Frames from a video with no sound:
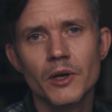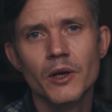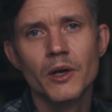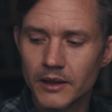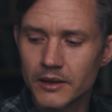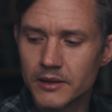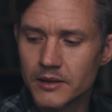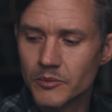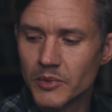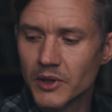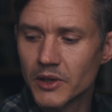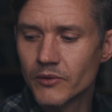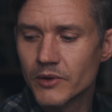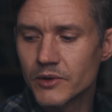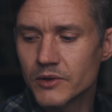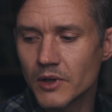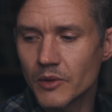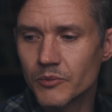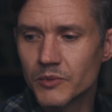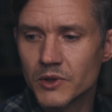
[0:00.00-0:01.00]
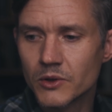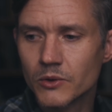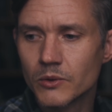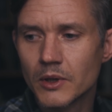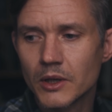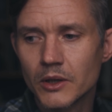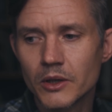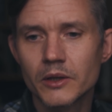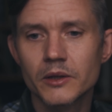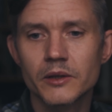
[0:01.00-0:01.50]
It's a bit of a
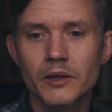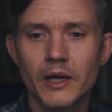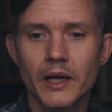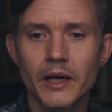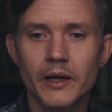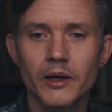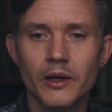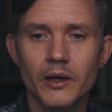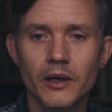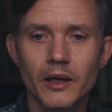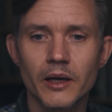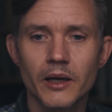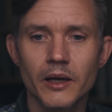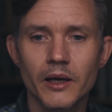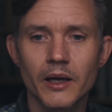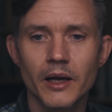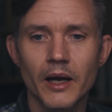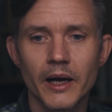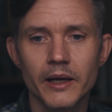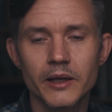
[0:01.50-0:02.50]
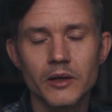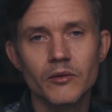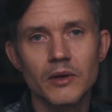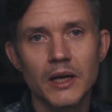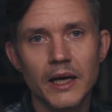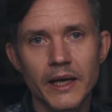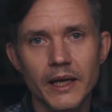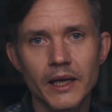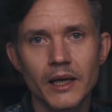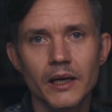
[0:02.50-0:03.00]
subdued look that I kind of
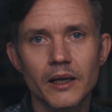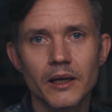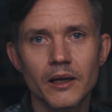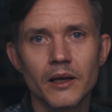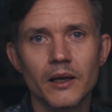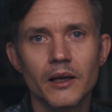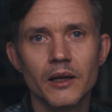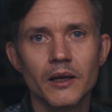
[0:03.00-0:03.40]
like.